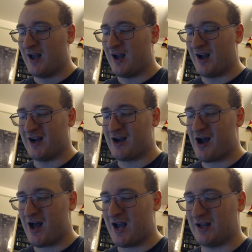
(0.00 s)

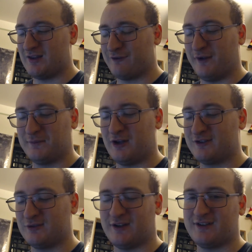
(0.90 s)
Uh, this film
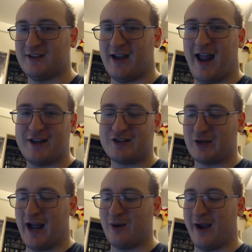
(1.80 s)
also doesn't answer
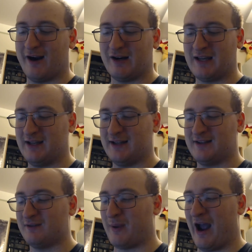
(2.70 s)
how Eric gets
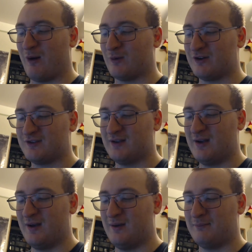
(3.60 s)
his powers
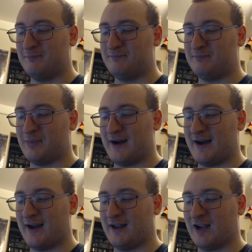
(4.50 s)

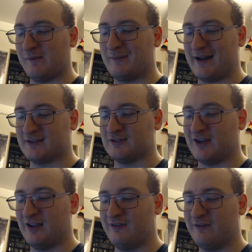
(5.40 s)
by coming back to
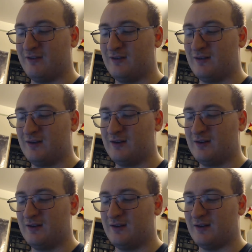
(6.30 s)
life.
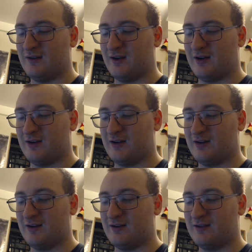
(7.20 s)
Uh,
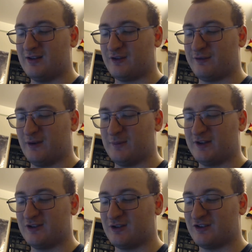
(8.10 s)
this film
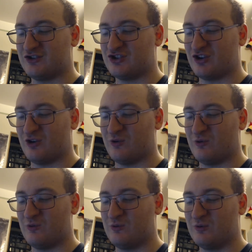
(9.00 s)
also doesn't
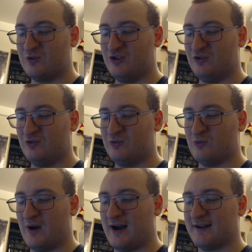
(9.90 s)
show you,
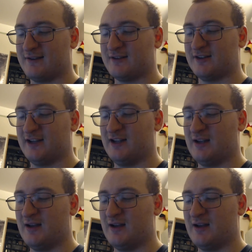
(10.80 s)
honestly,